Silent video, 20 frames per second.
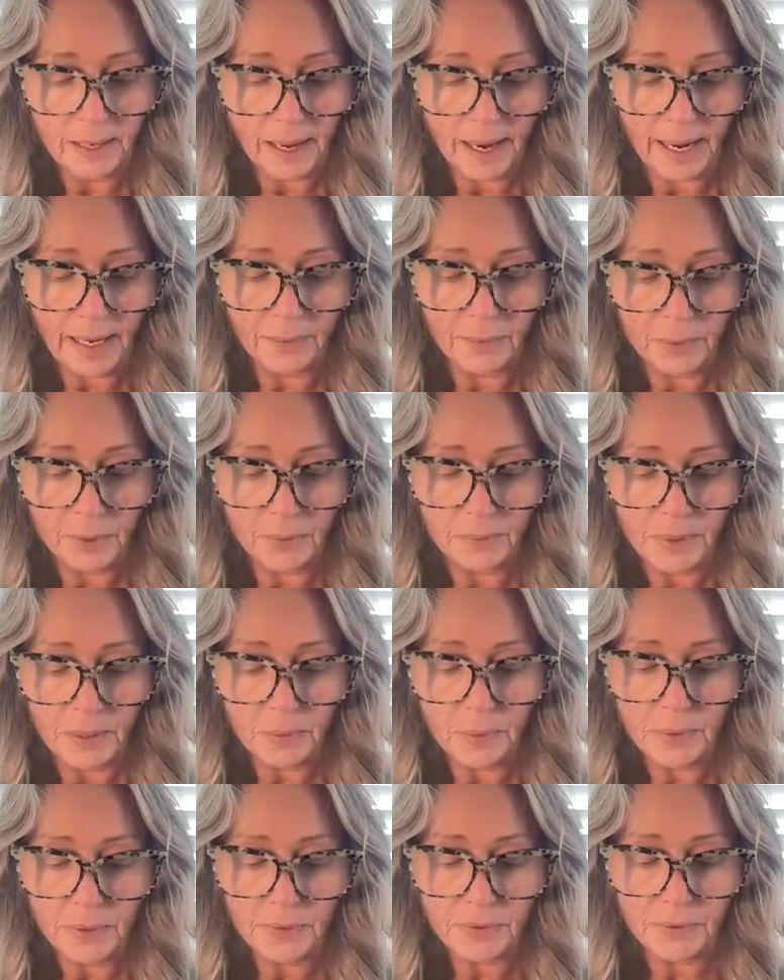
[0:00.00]
I will be
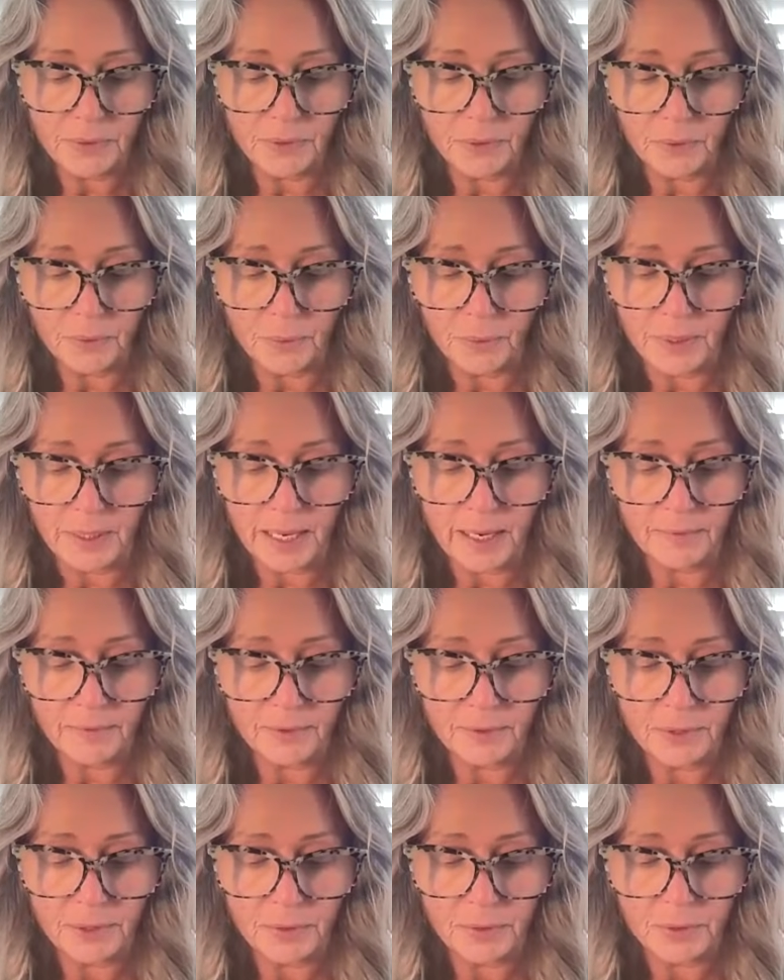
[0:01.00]
with you
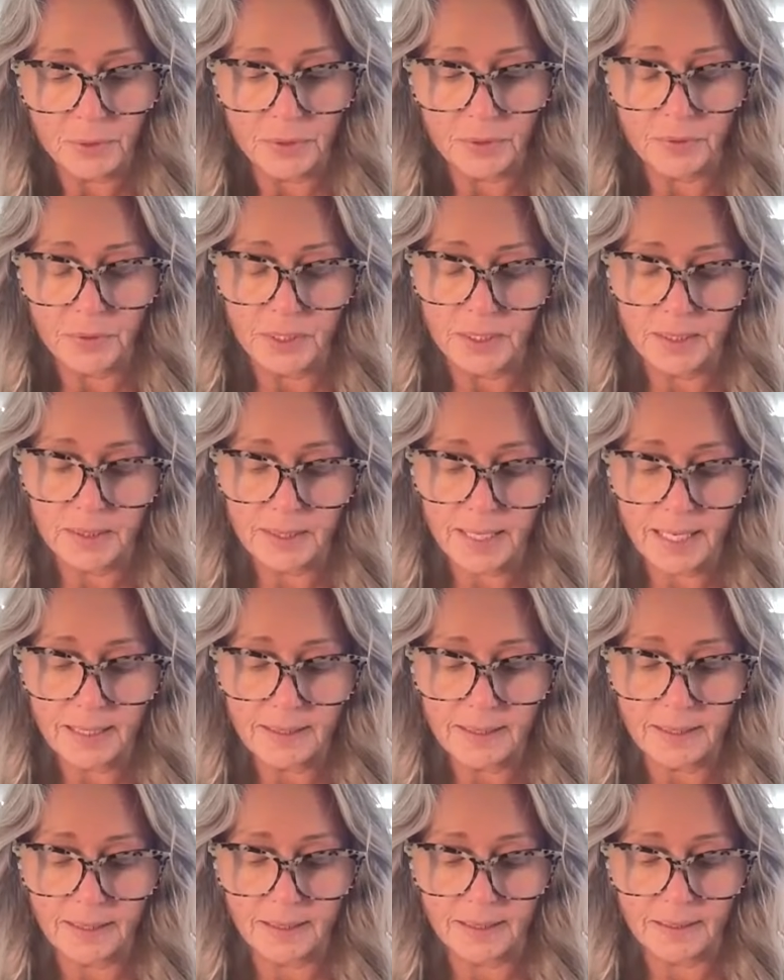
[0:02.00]
whenever you do these
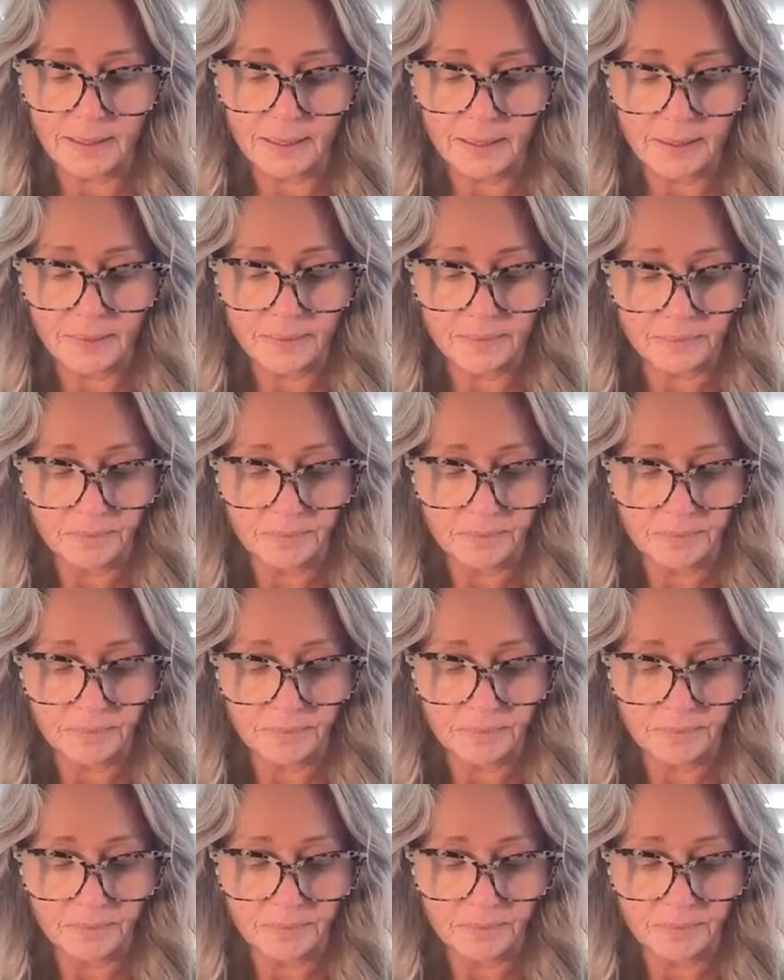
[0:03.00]
lessons.